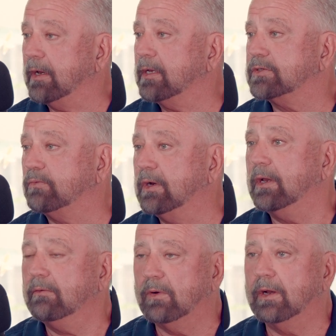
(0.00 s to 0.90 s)
I mean, it's
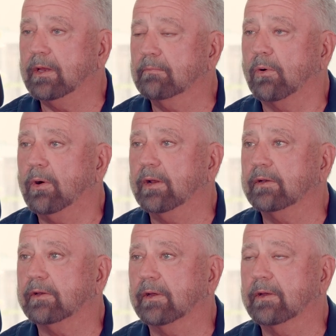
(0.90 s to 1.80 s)
really, really
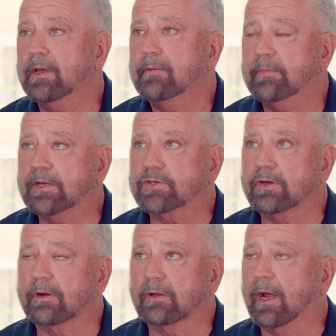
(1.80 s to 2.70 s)
important to make sure
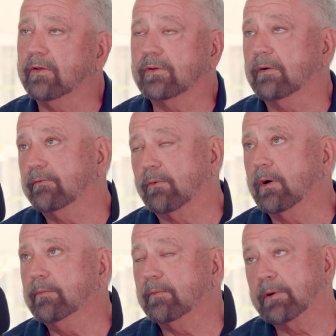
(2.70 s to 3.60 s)
your clients are
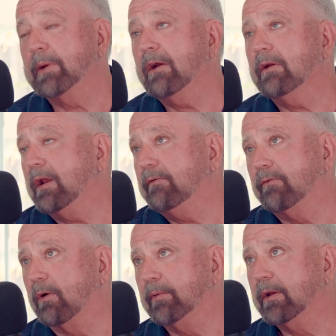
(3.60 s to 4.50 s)
informed, prepared and
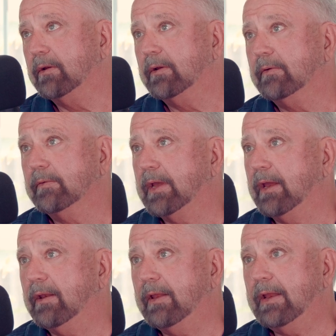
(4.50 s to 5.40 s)
informed.
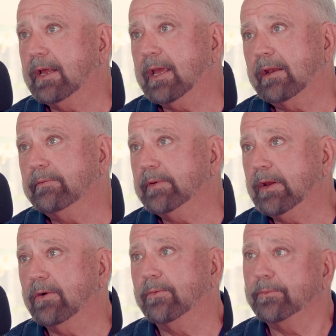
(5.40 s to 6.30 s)
And then again,
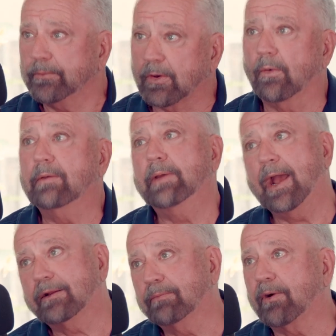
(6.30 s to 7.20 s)
going
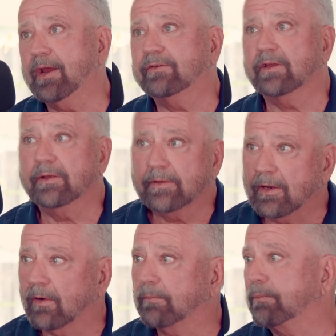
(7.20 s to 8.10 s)
back to
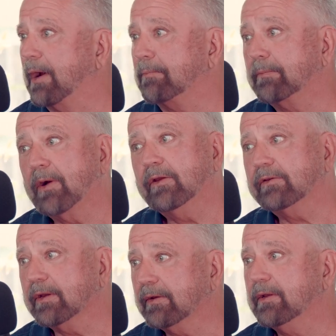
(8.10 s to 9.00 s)
pricing, proper
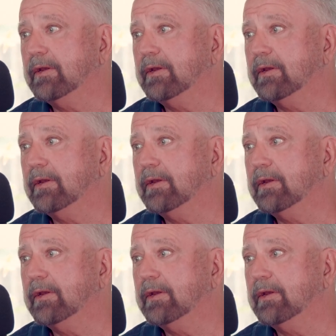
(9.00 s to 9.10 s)
pricing.